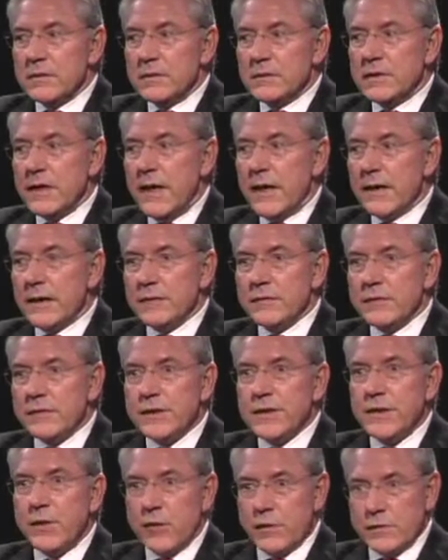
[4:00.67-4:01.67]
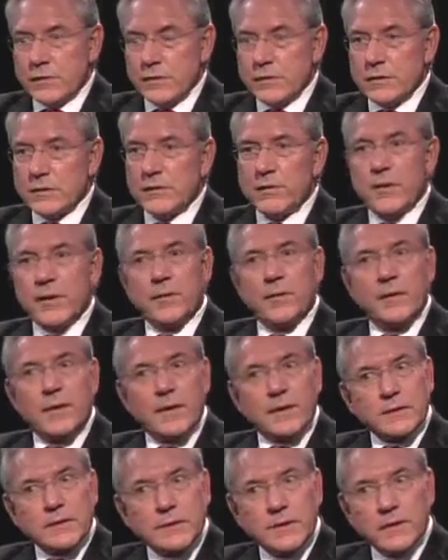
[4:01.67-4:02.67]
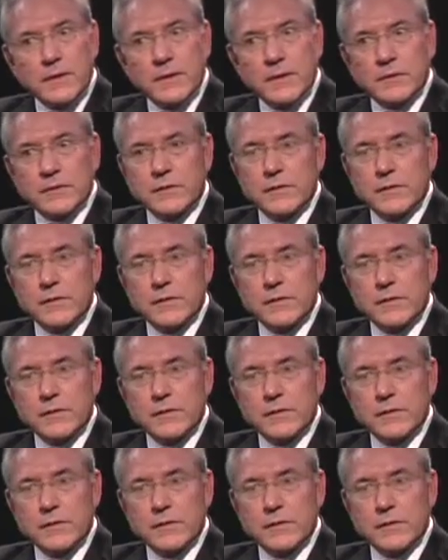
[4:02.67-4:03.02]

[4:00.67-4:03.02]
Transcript: tank of seahorses, and people like to see those.